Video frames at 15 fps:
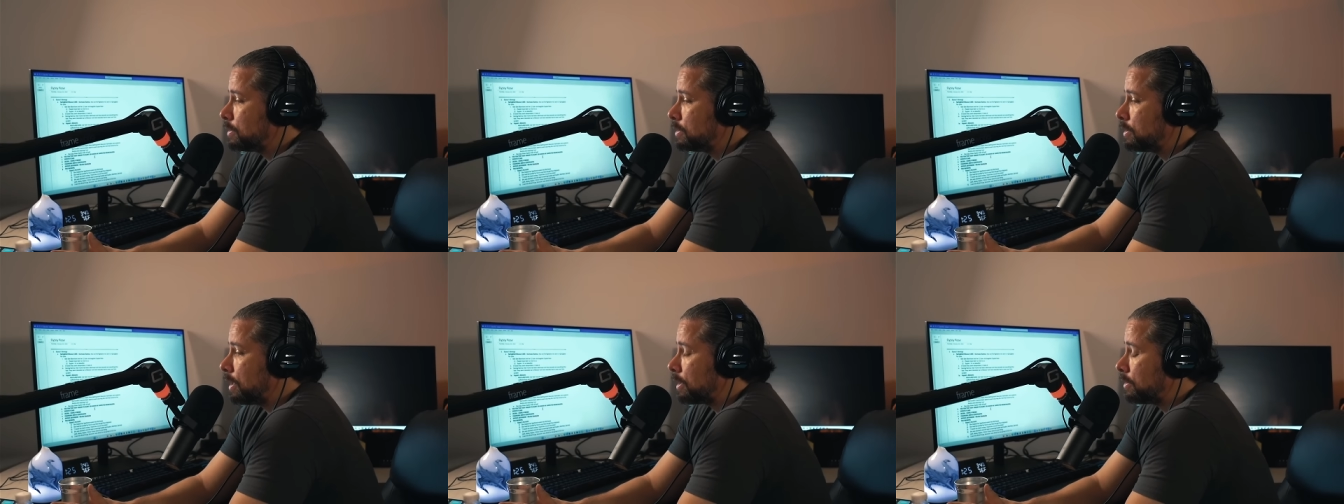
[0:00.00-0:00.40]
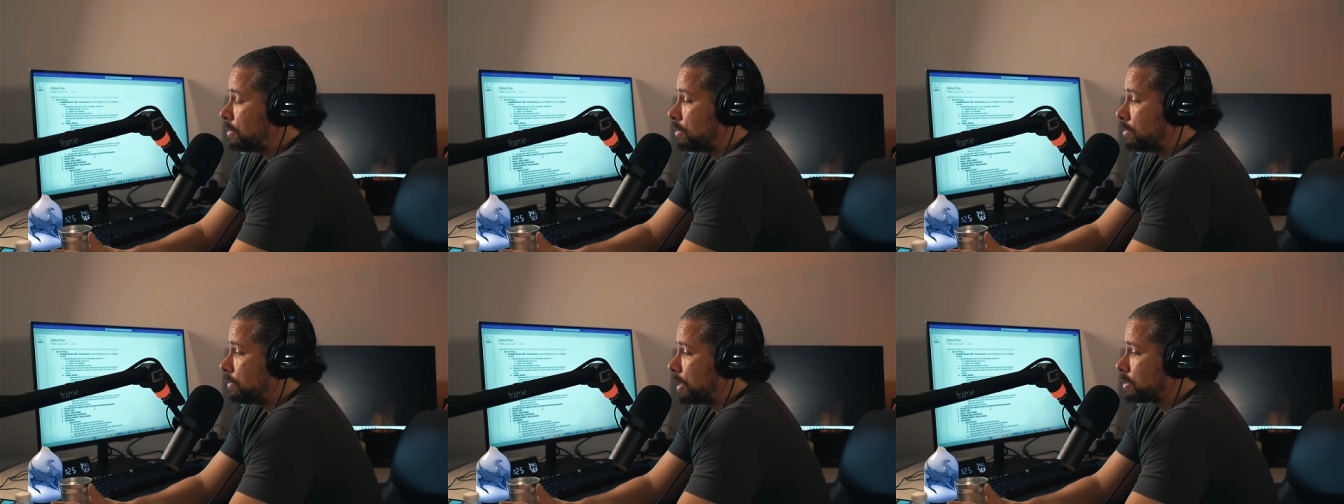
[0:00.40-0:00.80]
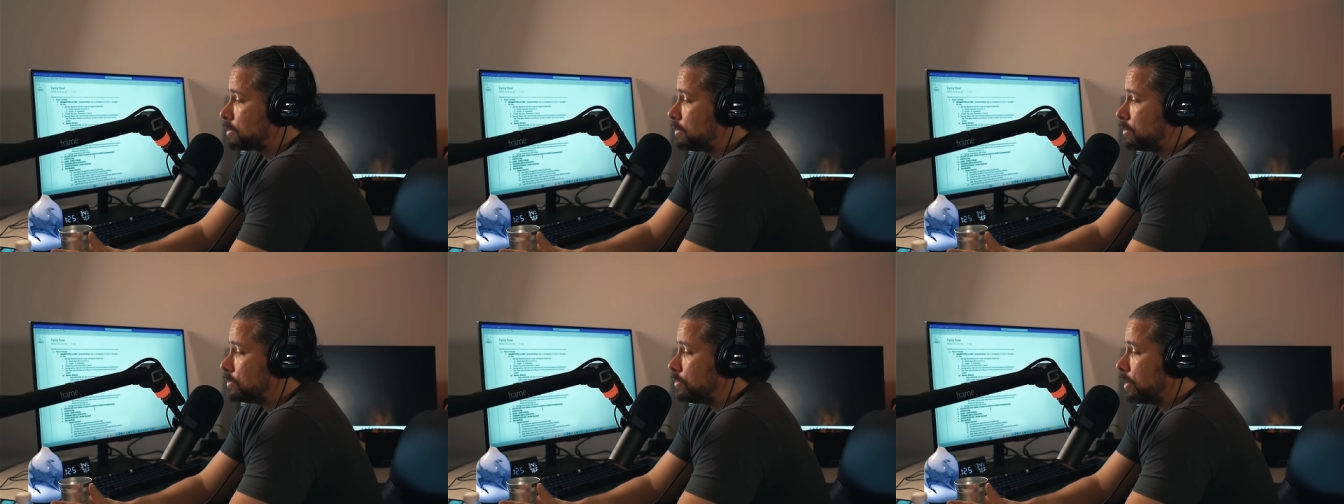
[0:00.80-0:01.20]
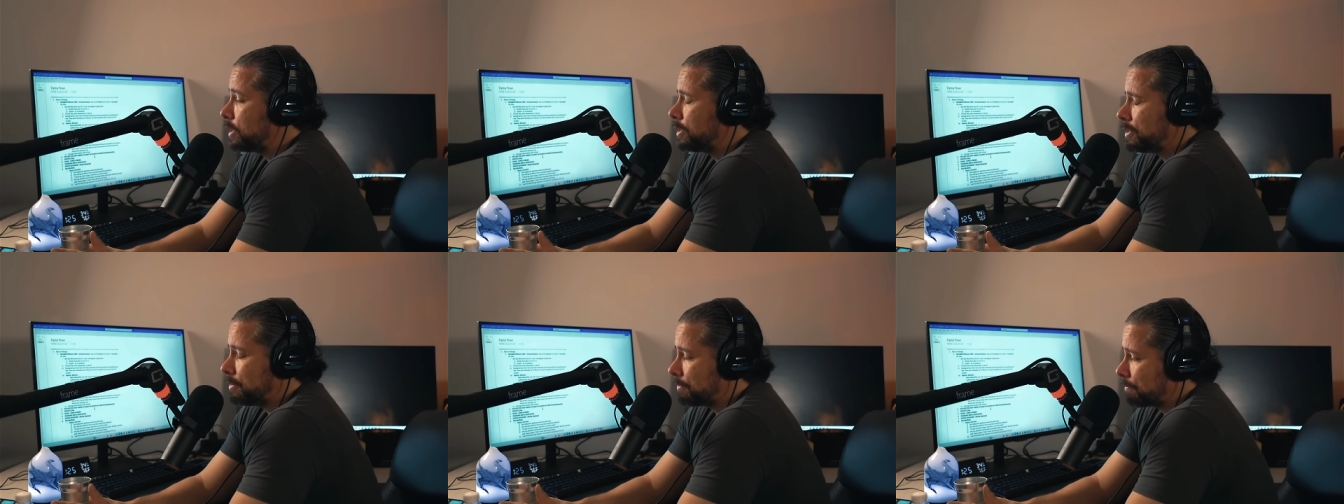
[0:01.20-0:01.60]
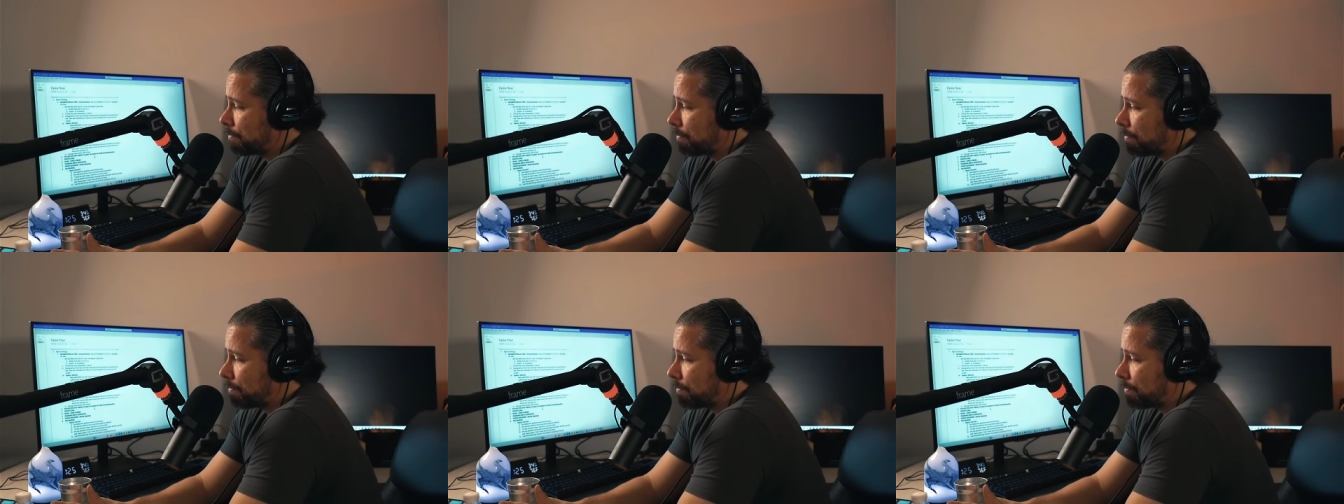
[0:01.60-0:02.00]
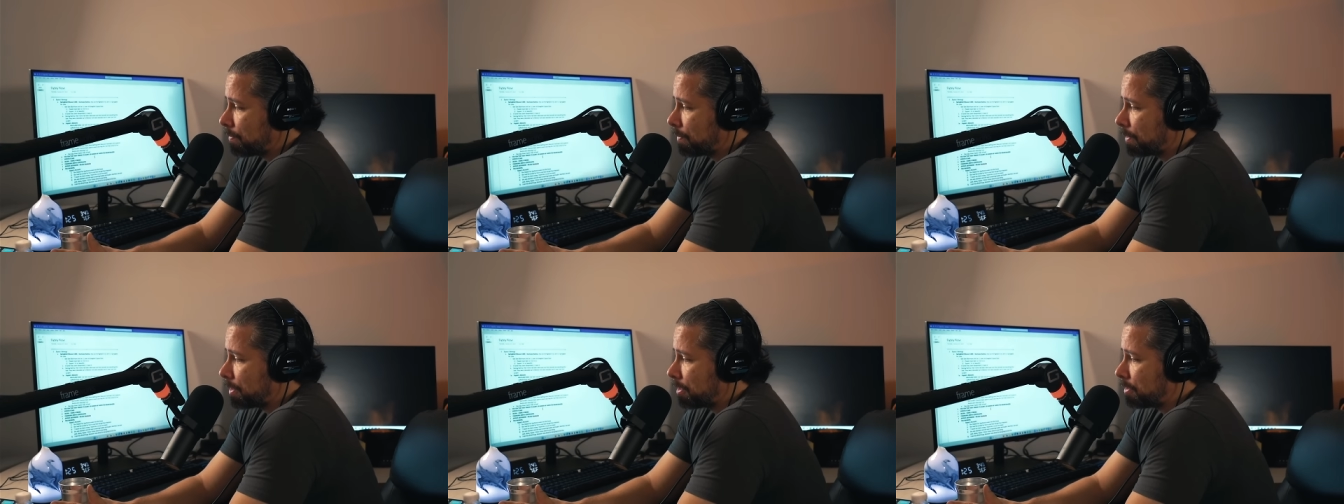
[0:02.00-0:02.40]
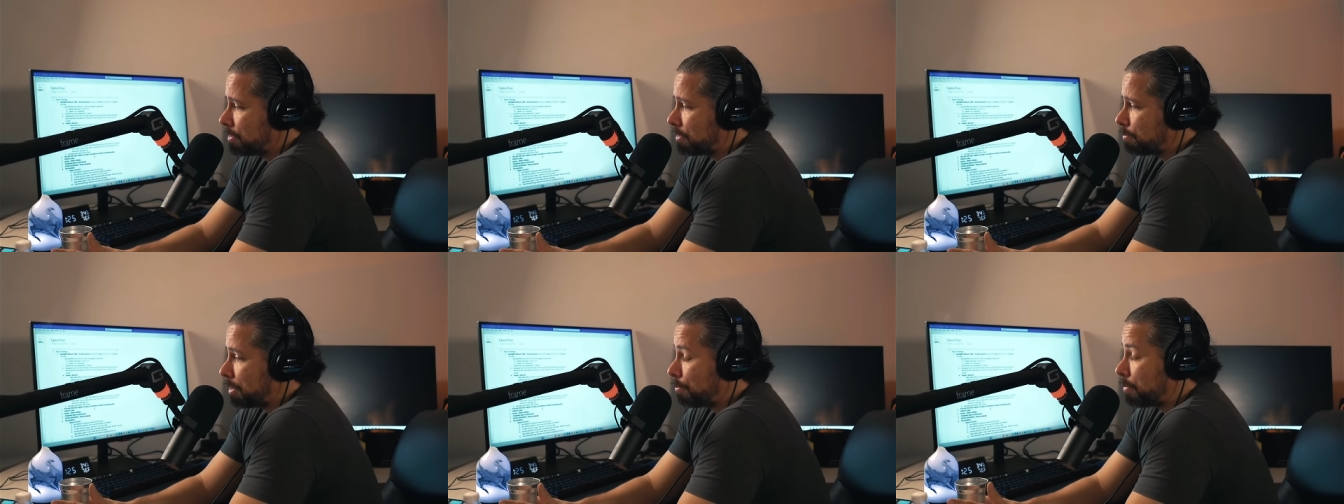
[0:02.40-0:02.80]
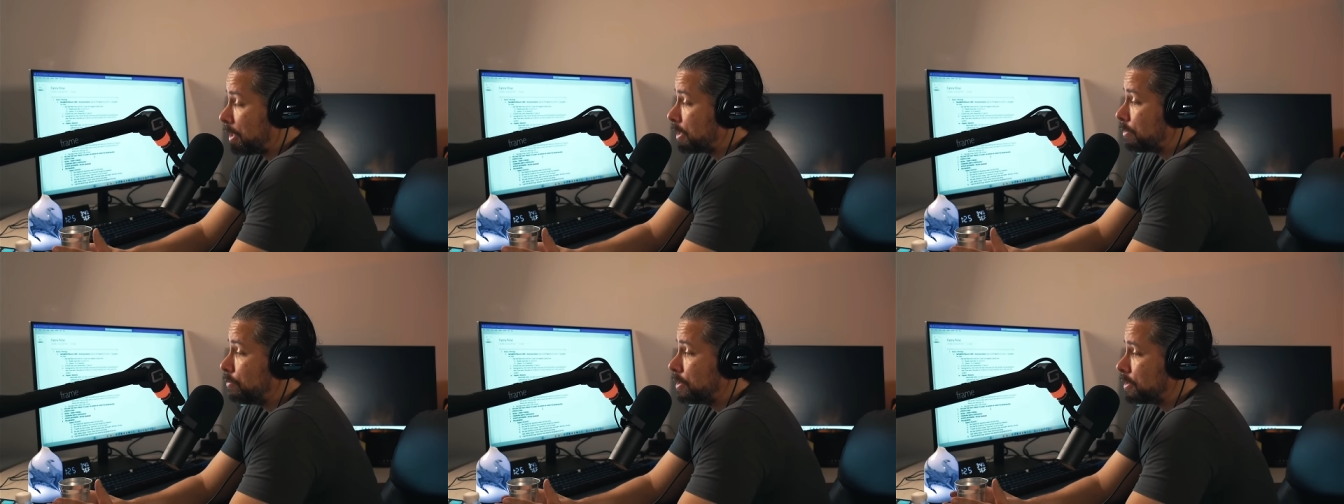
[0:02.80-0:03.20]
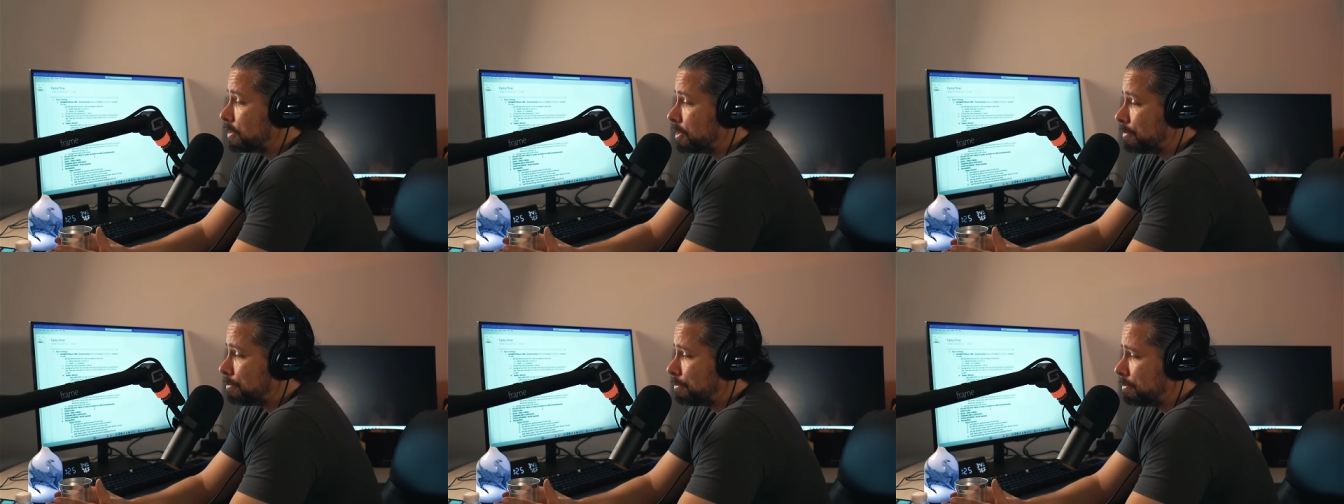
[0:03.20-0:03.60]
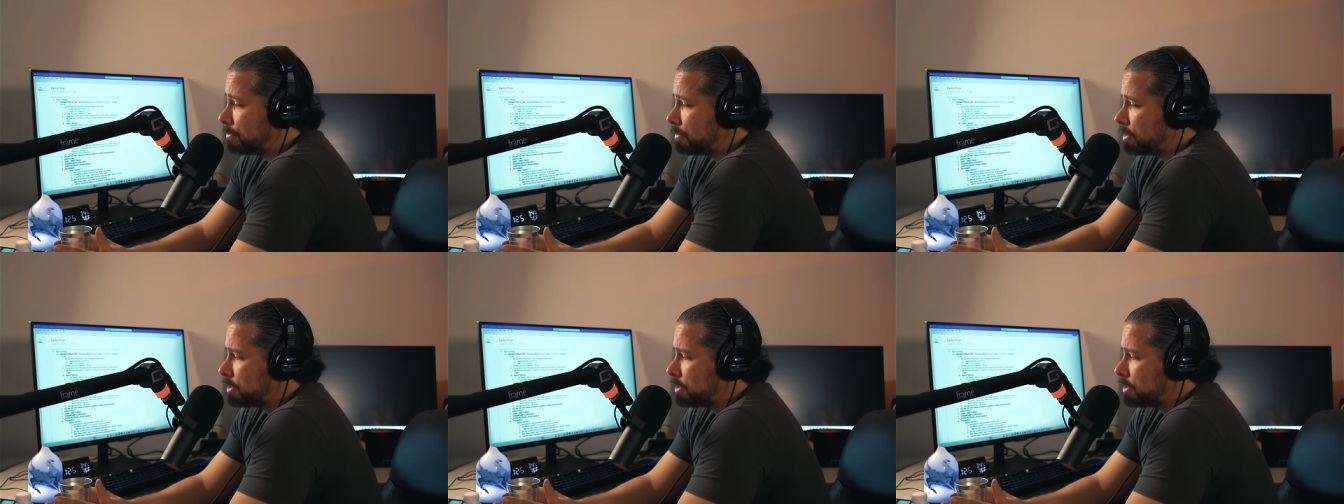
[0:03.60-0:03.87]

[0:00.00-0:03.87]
I don't know, I turned gray. Uh, my body went numb